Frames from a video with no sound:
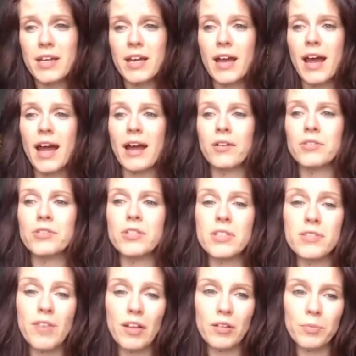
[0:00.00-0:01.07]
how to
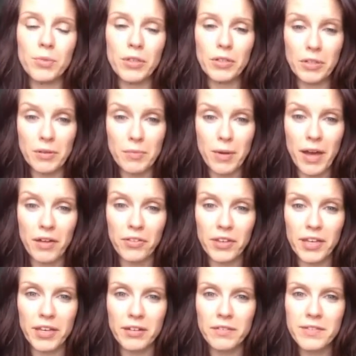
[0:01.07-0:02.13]
develop your empathic
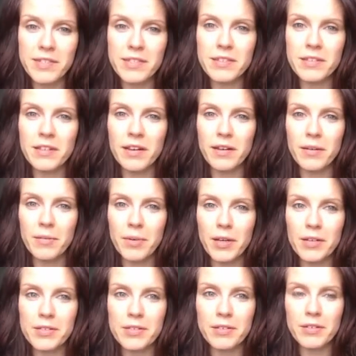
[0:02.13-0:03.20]
gifts uh,
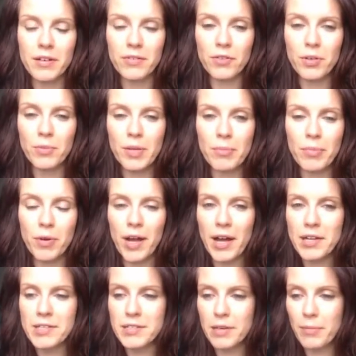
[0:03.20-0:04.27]
because a, a, few people
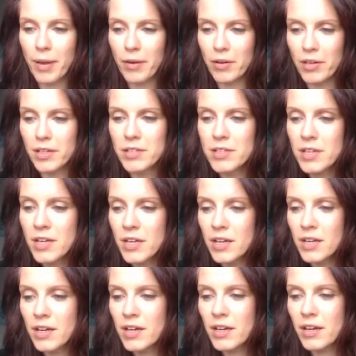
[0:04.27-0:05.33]
ask about it.
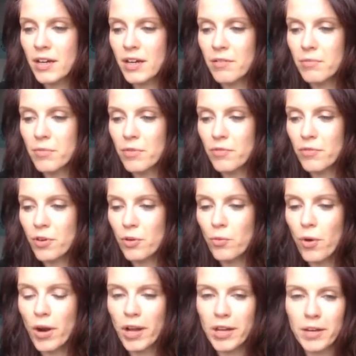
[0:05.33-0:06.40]
Um, for
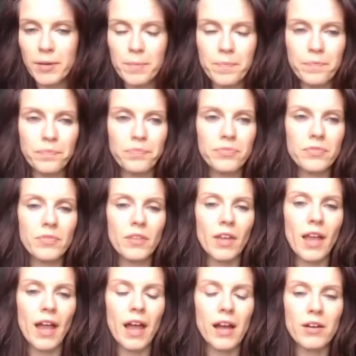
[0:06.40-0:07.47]
one,
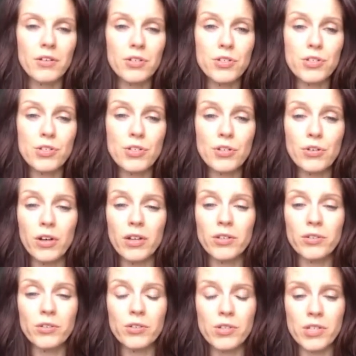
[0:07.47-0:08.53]
how to
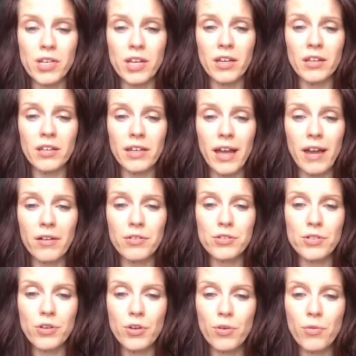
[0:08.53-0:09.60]
understand and how
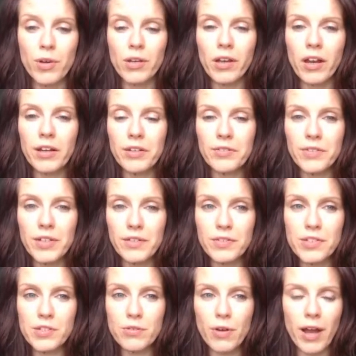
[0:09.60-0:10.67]
to know what kind of
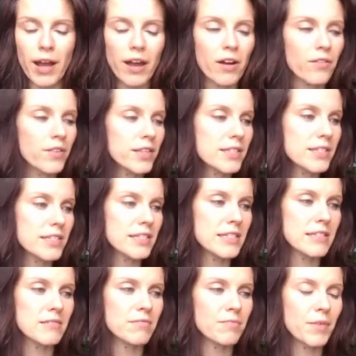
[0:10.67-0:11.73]
gifts you have. That's a
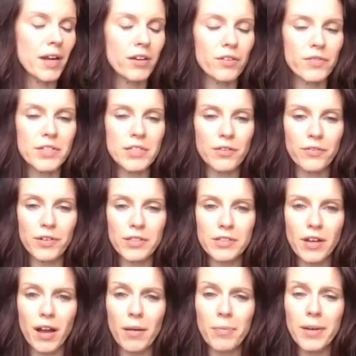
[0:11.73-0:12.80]
kind of a different
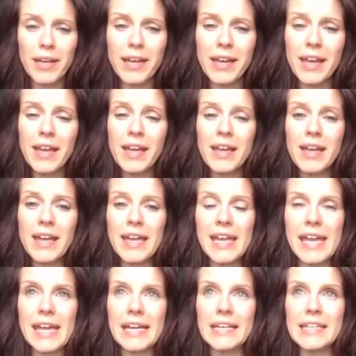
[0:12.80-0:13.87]
topic,
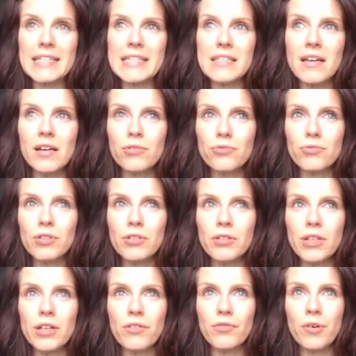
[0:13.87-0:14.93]
and it's not
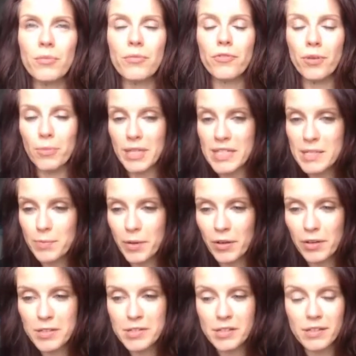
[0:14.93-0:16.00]
really from from
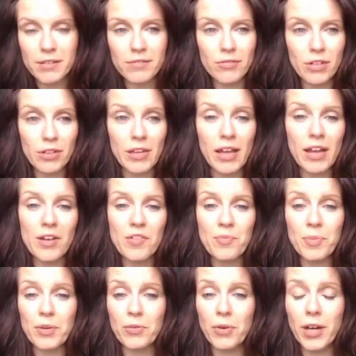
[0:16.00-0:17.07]
experience. And really, I've
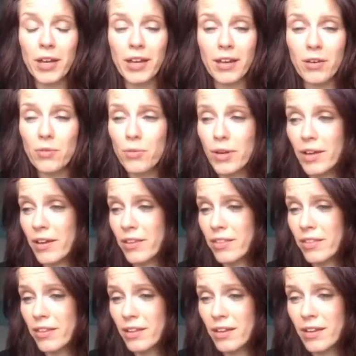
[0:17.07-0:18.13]
been working
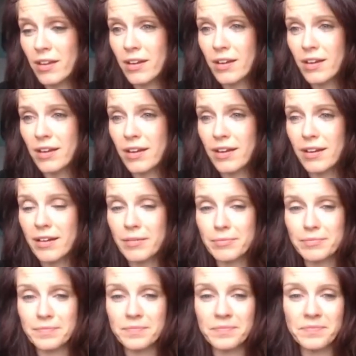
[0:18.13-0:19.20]
with.
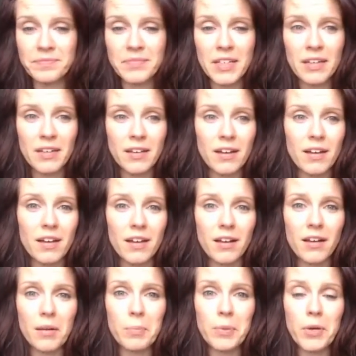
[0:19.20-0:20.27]
Um, a
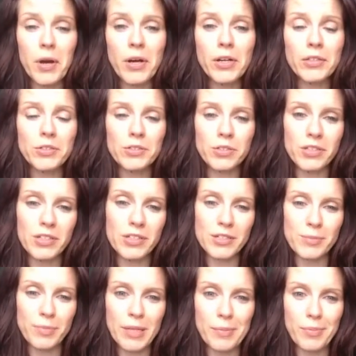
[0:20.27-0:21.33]
couple
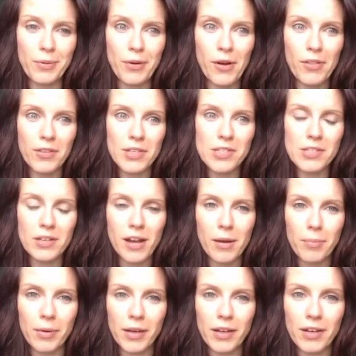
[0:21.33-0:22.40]
hundred people on this
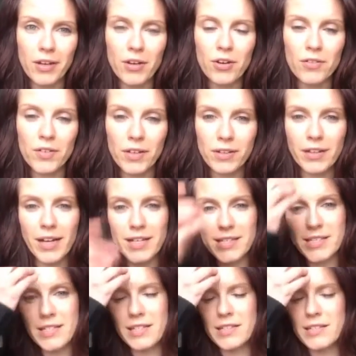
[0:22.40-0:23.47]
topic over the
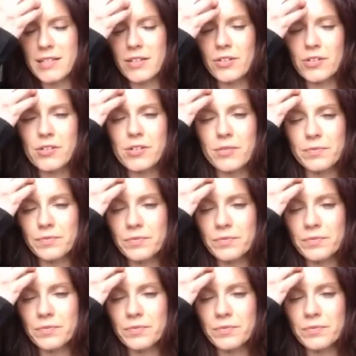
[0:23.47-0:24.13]
last six years